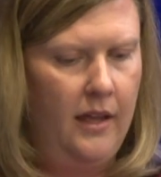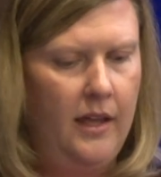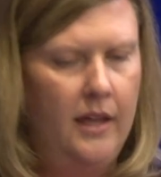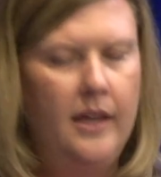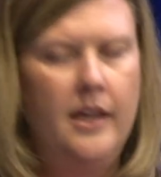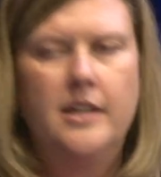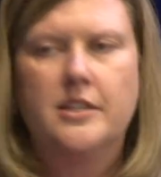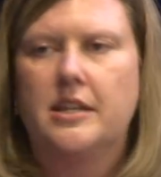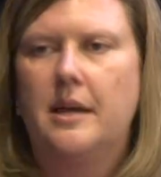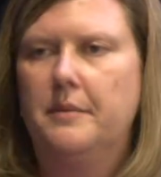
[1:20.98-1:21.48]

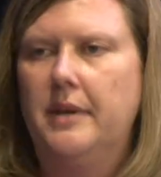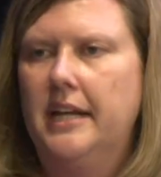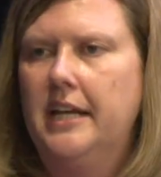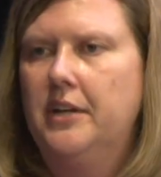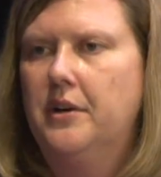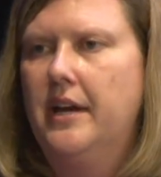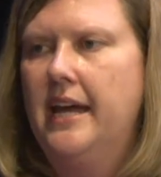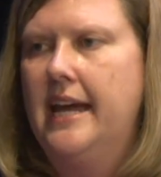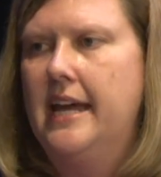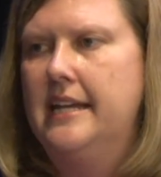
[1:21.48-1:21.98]
So I'm going to go
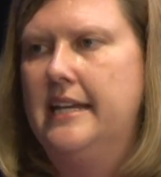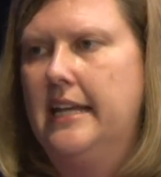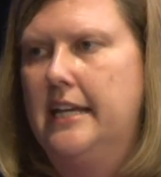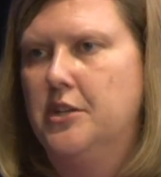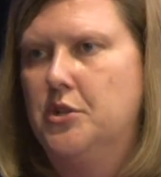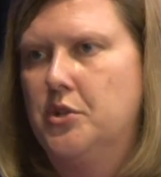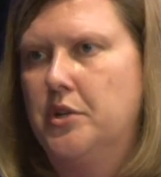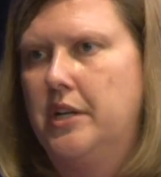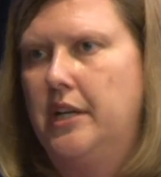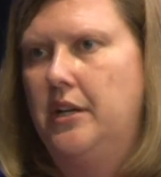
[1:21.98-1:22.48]
ahead and
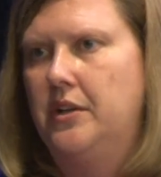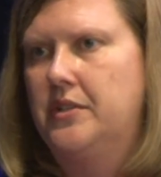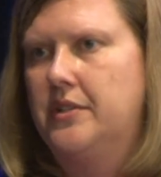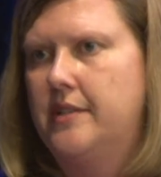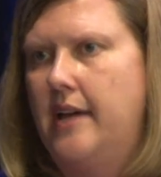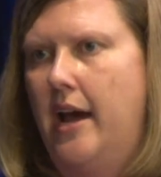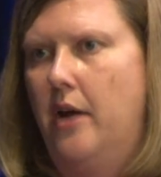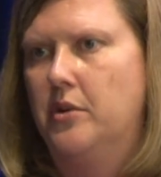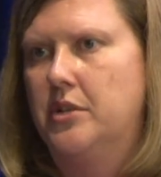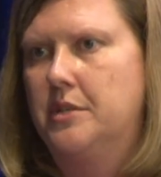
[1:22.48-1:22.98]
introduce
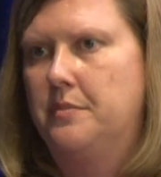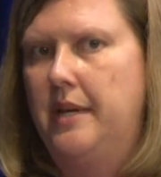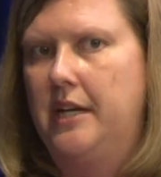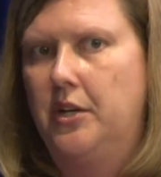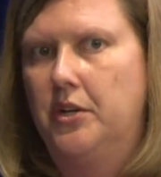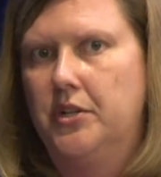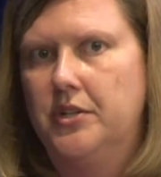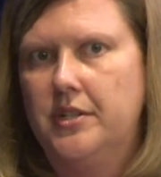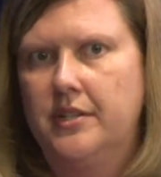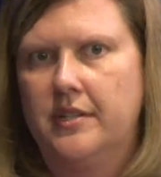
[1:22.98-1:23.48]
our
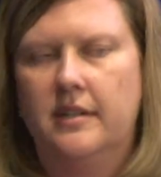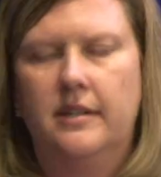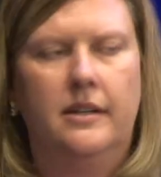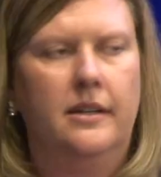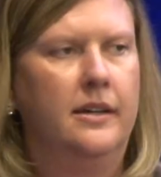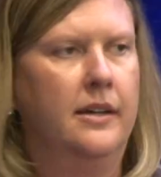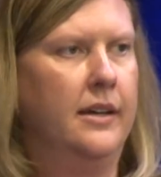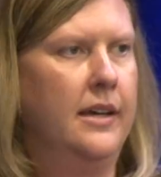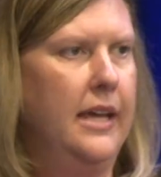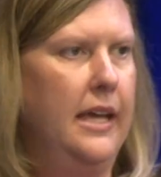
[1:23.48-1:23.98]
speakers,
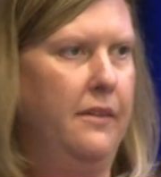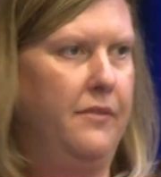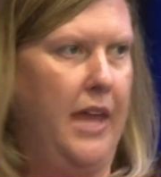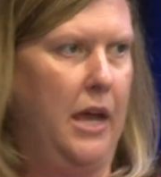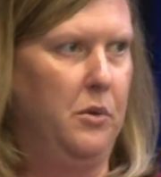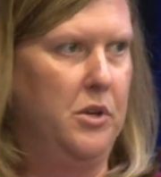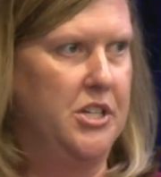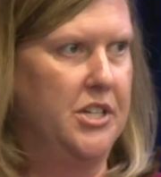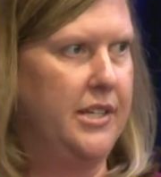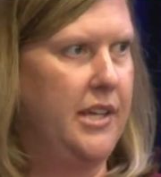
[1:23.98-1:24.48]
if they
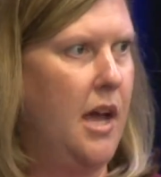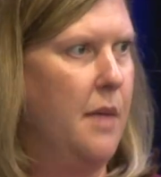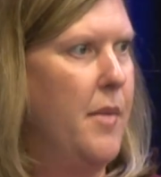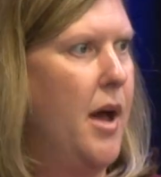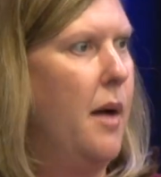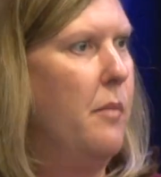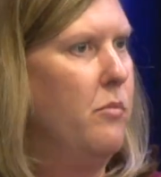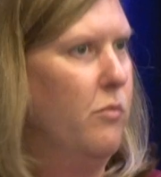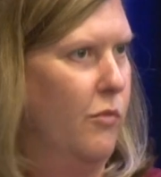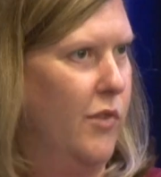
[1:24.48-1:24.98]
would just come
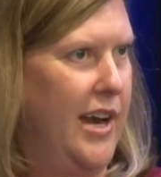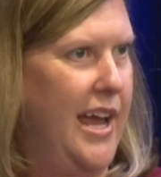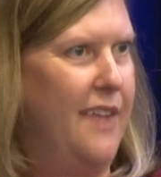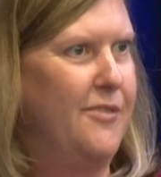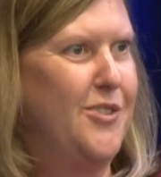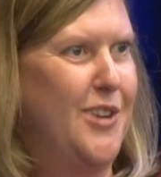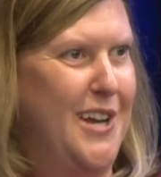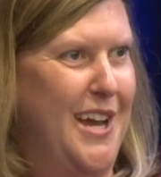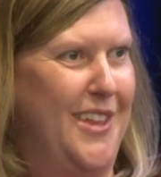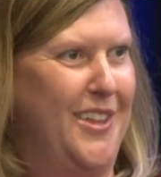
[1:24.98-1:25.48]
up one after
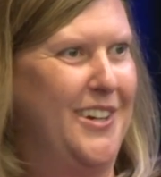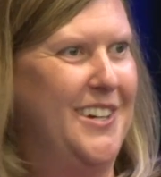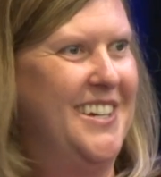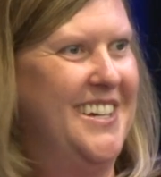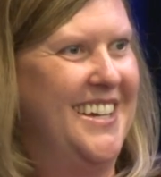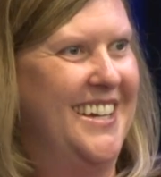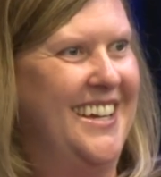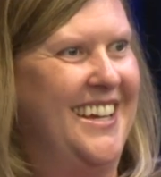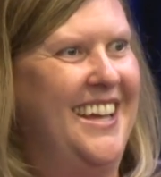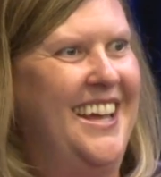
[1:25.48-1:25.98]
another.
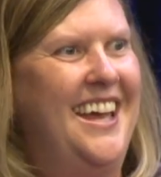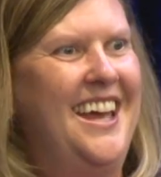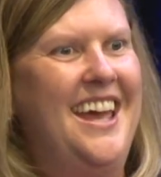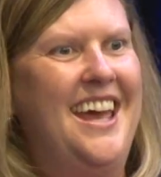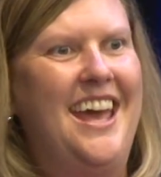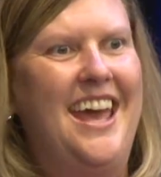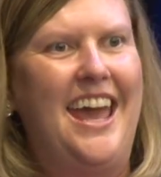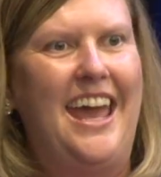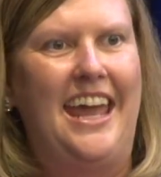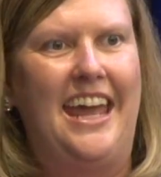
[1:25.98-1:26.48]

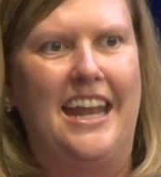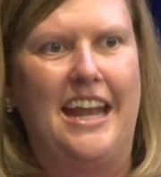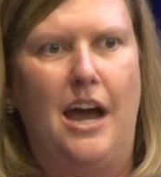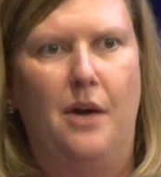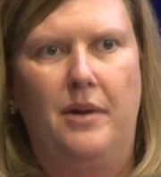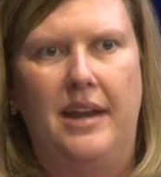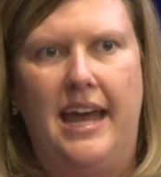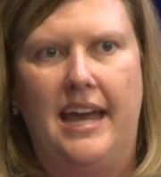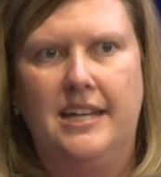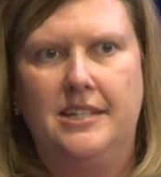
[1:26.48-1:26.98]
And I
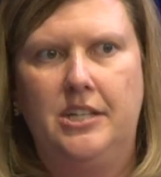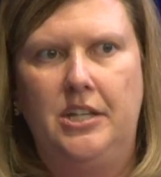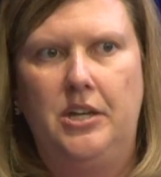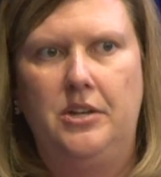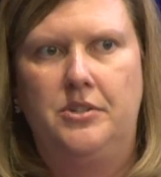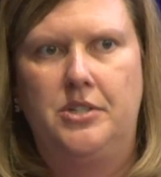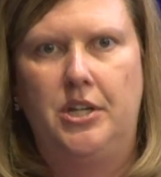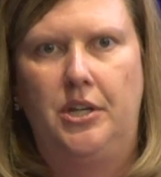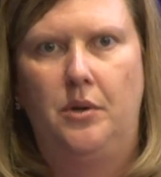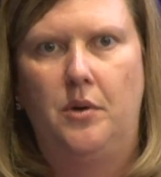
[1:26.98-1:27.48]
would ask you
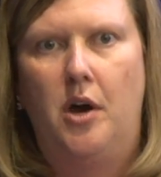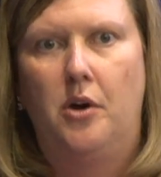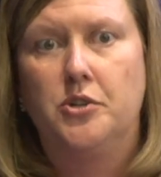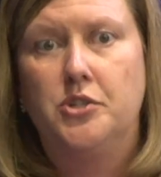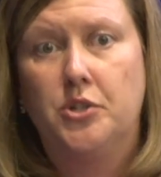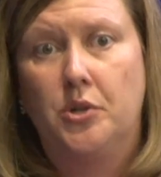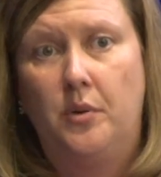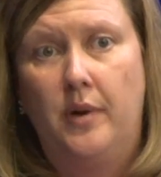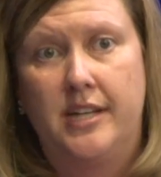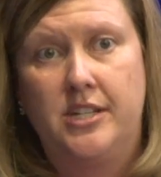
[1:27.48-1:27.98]
to hold your
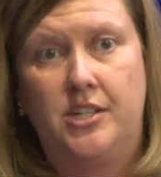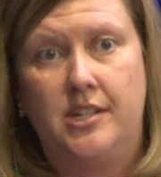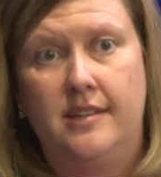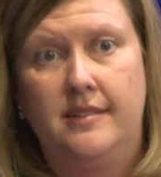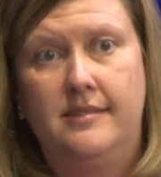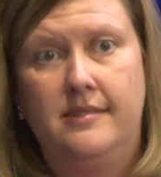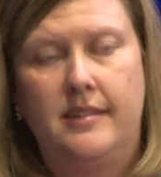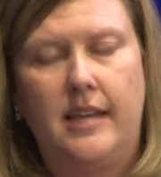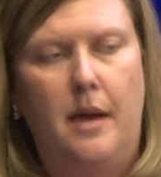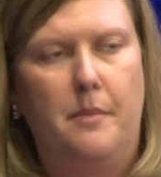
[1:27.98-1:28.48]

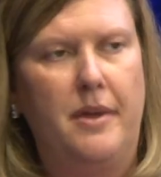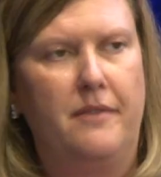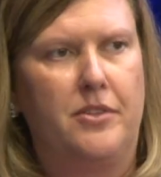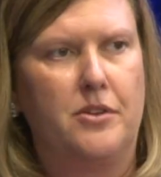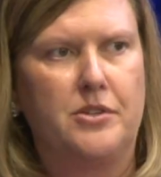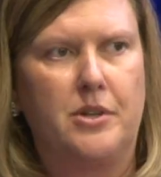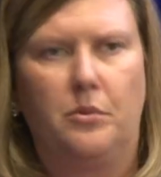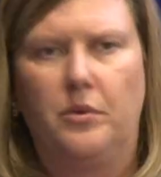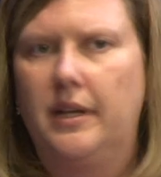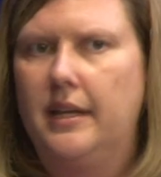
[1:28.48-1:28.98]
questions. If there's
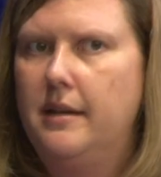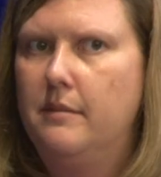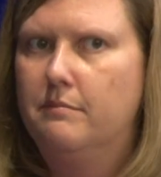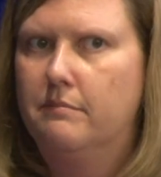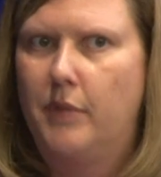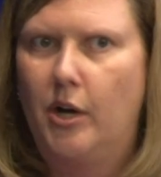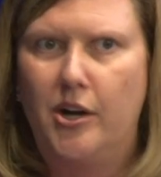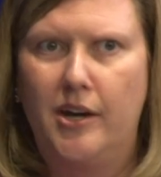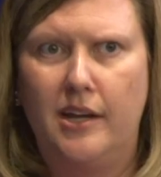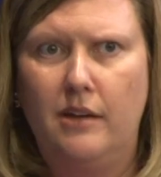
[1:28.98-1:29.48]
a really
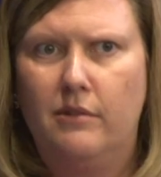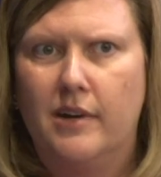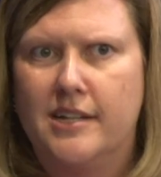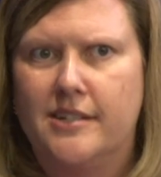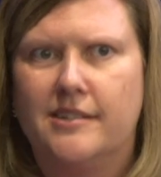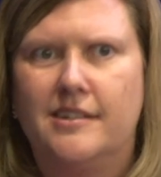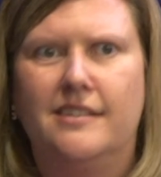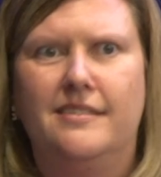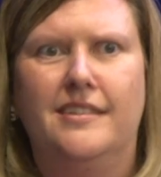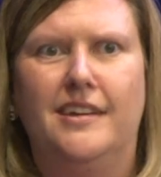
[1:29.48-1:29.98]
burning
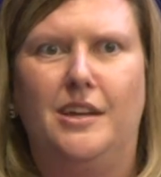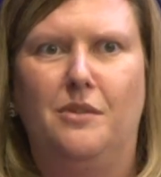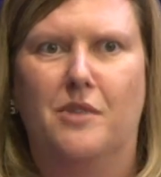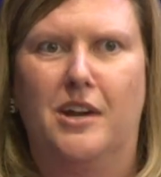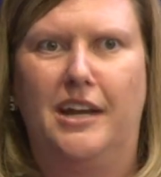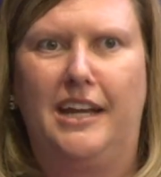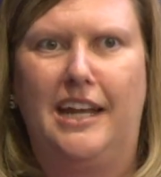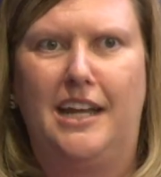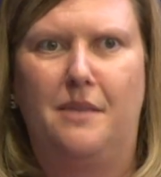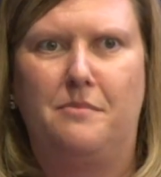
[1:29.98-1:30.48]
question that you want to
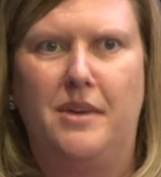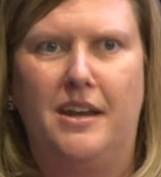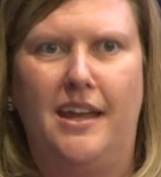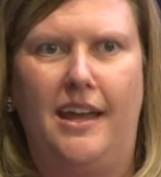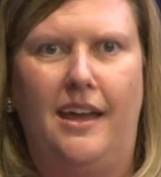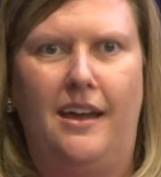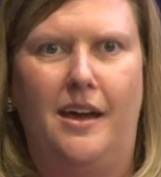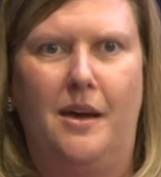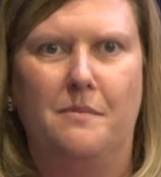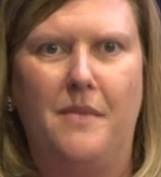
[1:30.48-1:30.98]
get up and
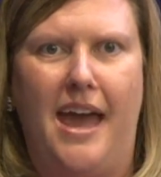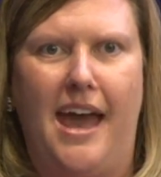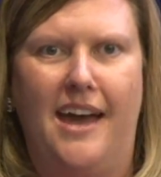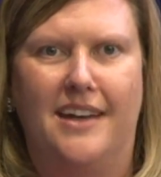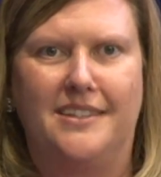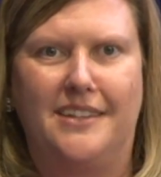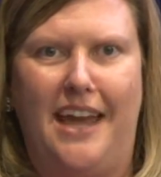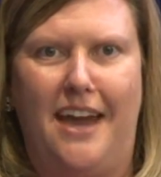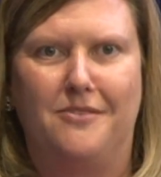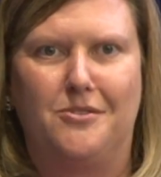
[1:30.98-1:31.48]

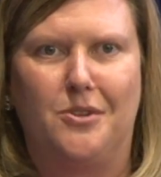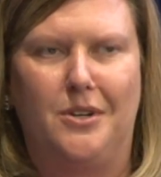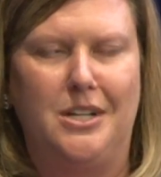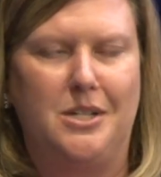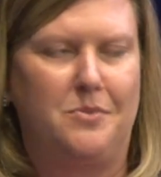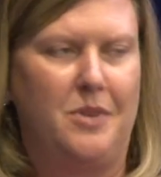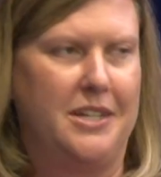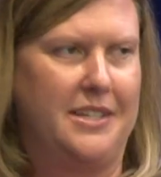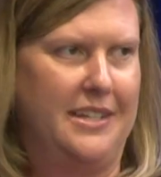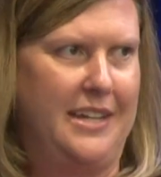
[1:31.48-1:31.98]
ask after each
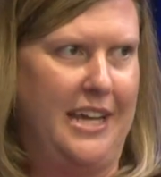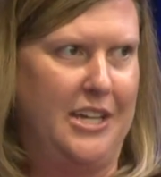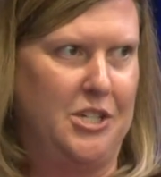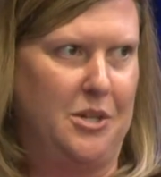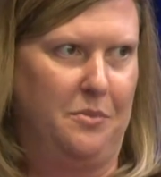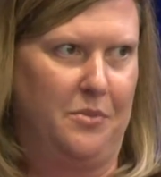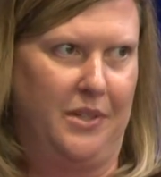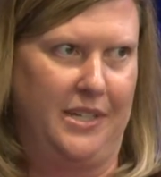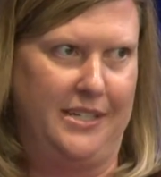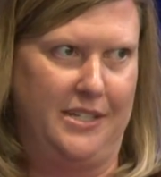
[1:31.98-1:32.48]
presentation,
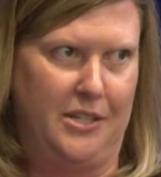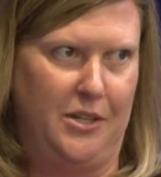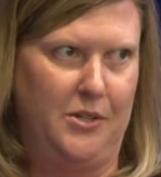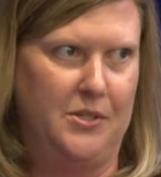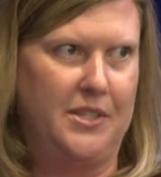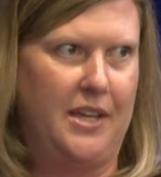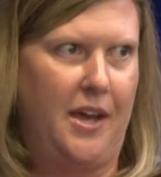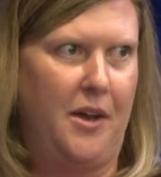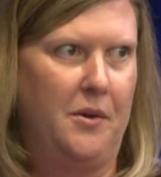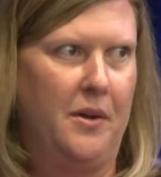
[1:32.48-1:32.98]
please do
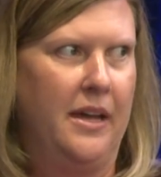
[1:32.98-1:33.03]
so.